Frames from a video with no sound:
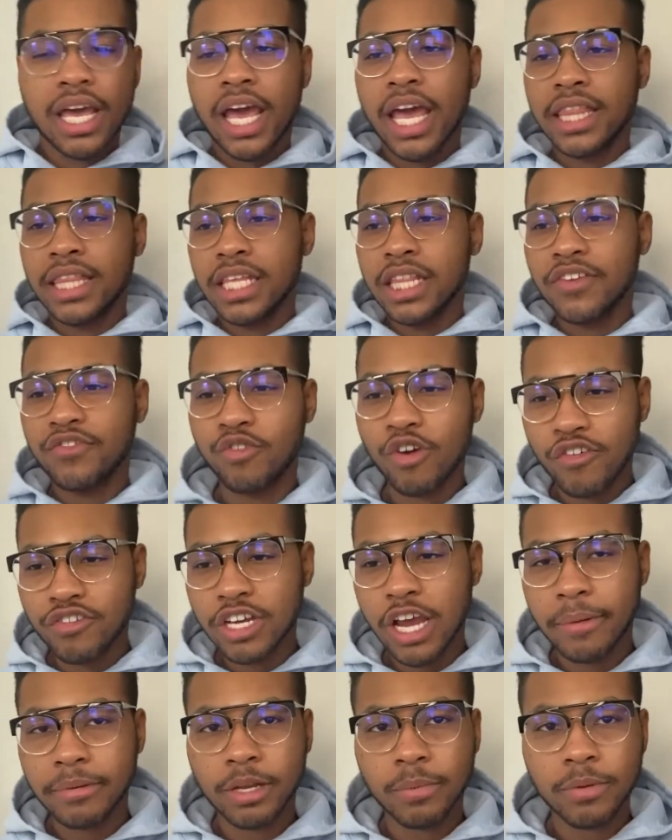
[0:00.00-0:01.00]
And then the 4th
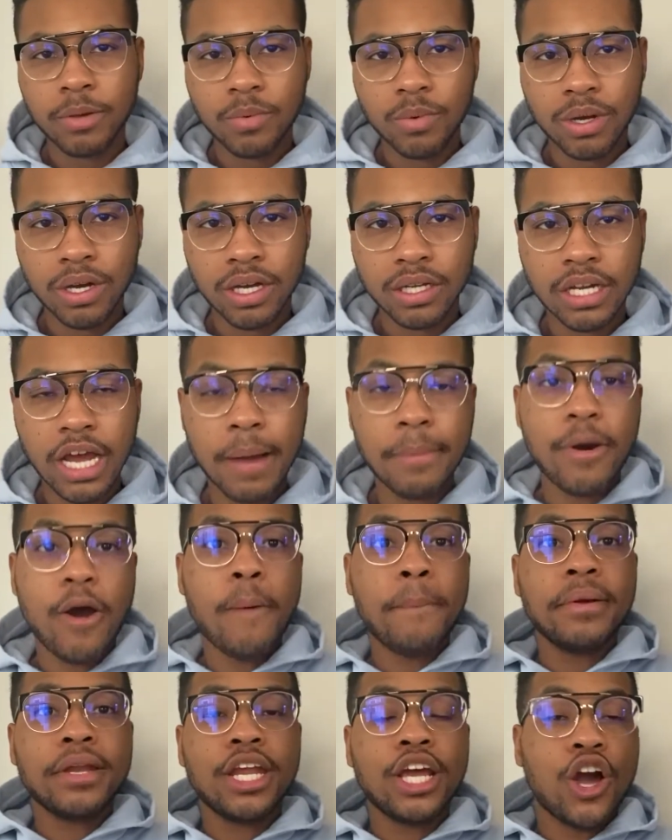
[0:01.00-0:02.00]
chapter, we won. I'm
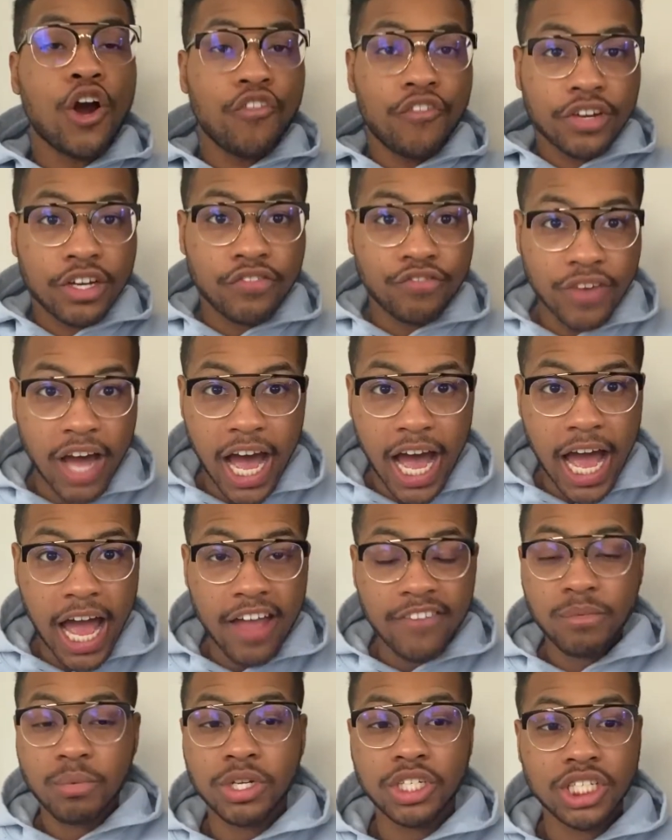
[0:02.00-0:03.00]
hoping they go for the
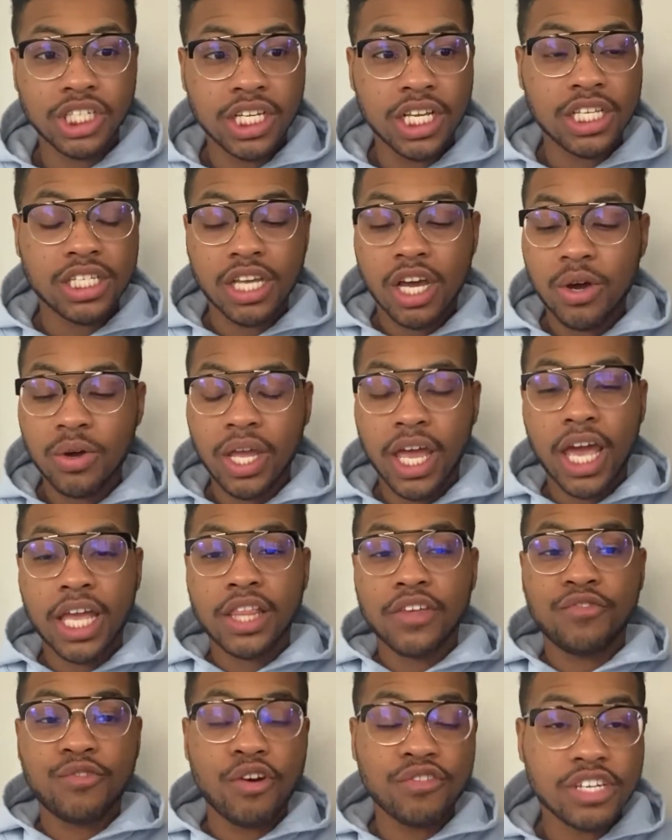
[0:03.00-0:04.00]
5, which is, okay,
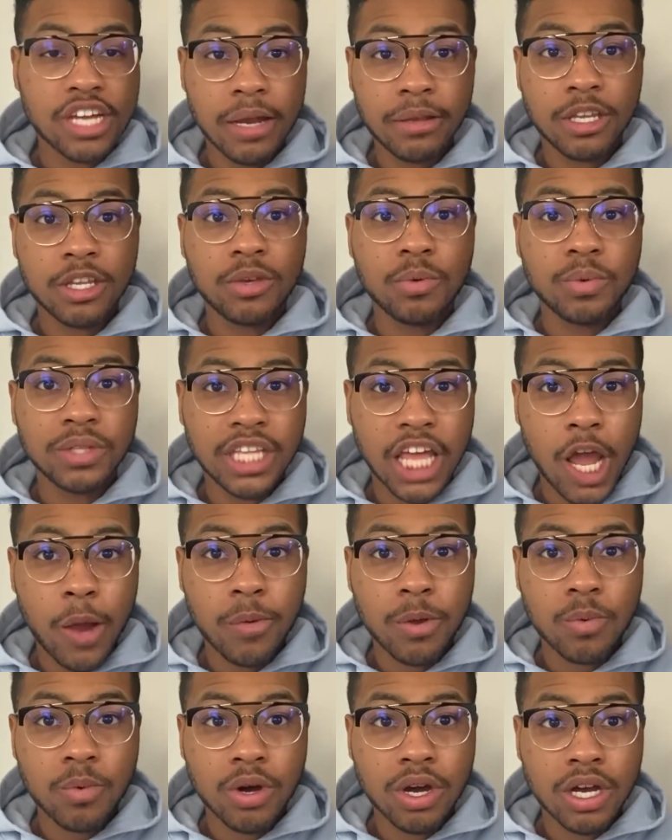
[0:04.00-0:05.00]
the 4th chapter, you think
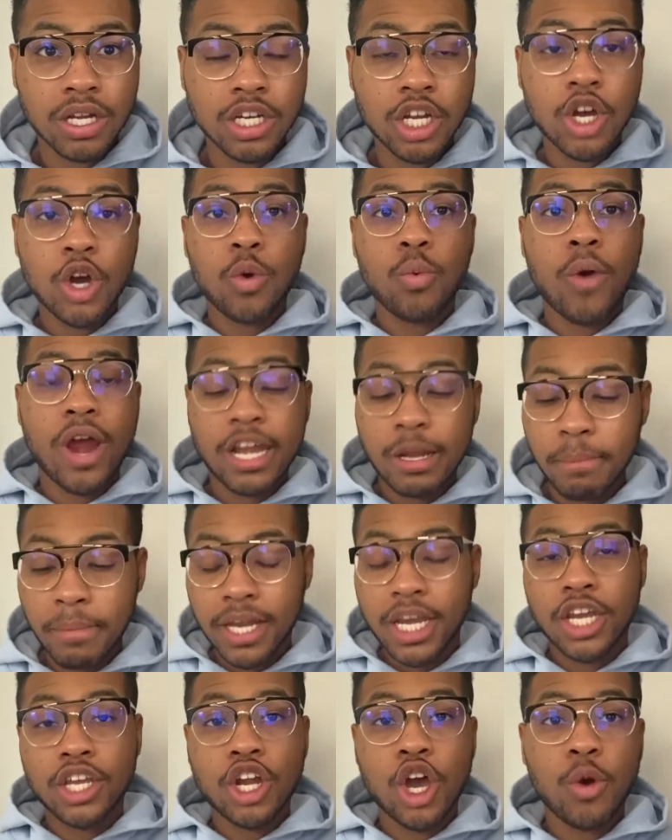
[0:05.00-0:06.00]
we won. Wait a
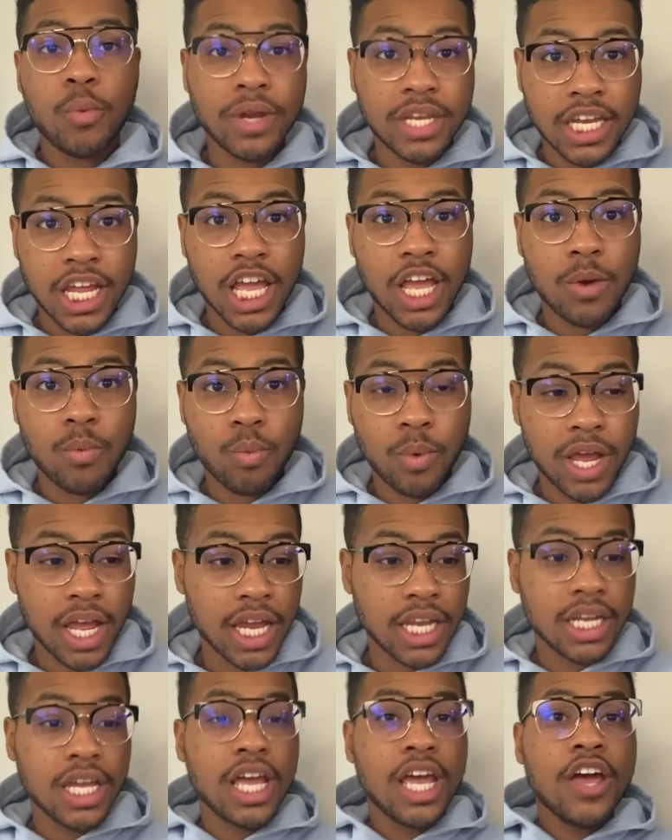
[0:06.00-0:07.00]
minute, no, we didn't
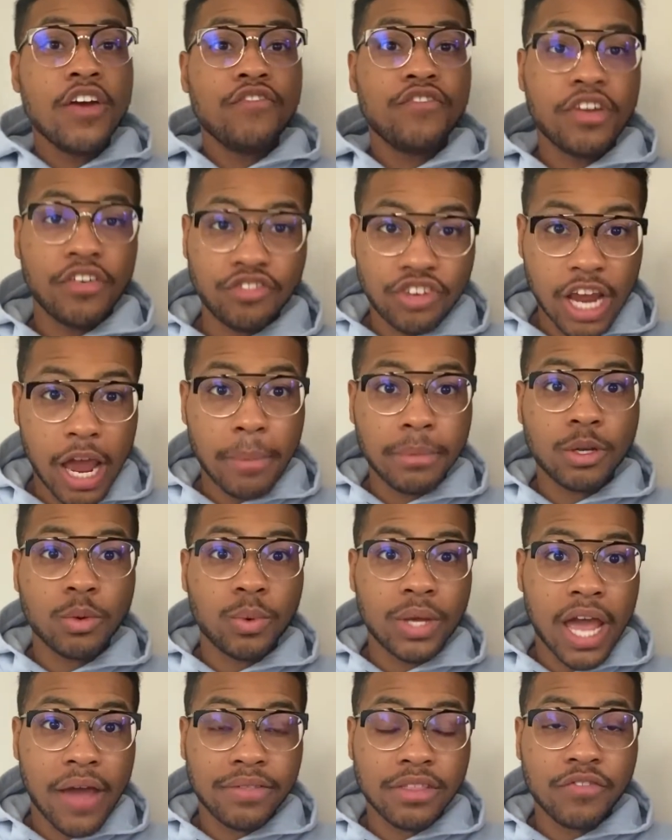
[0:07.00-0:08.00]
win. 5th chapter,
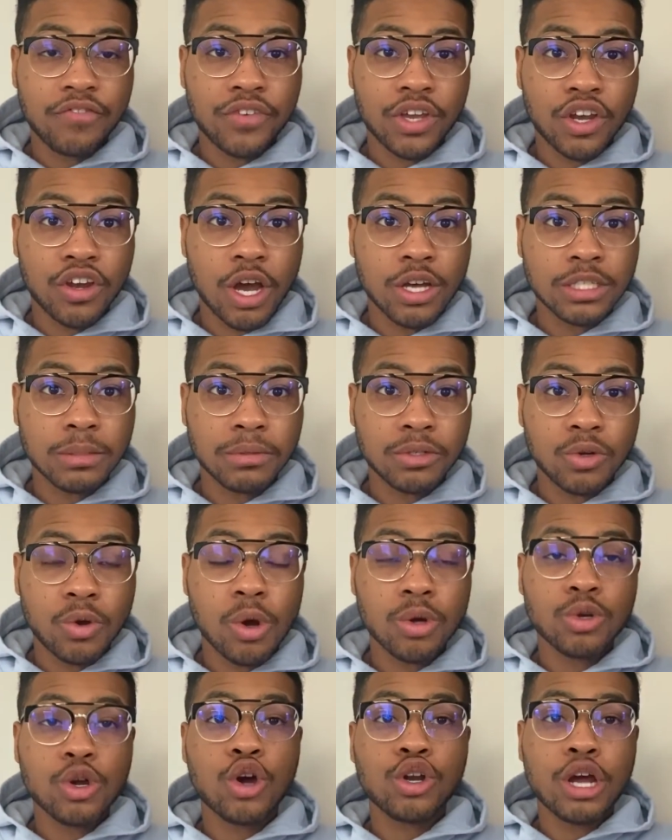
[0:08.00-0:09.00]
we have to figure out something
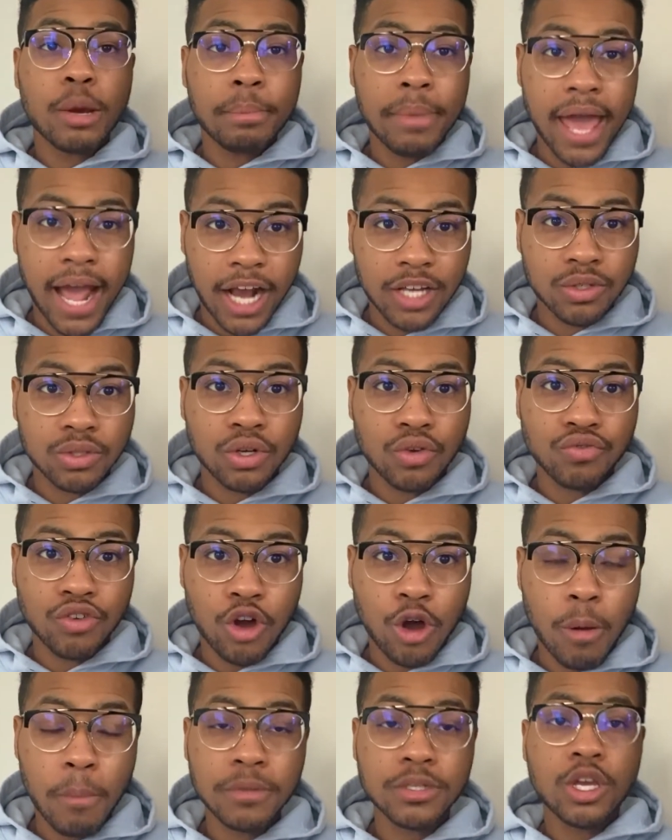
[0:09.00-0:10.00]
going on. Our back is on the
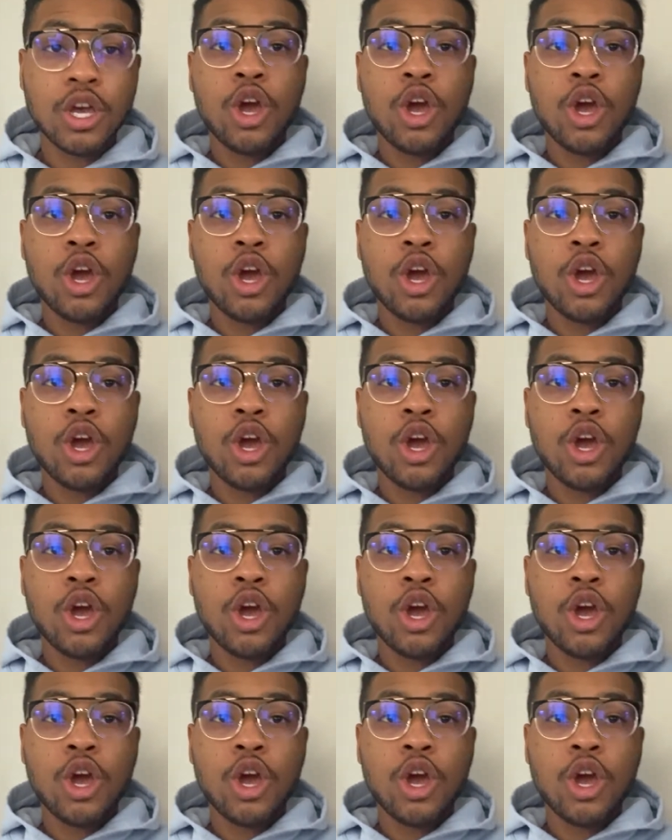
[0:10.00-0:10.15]
ropes.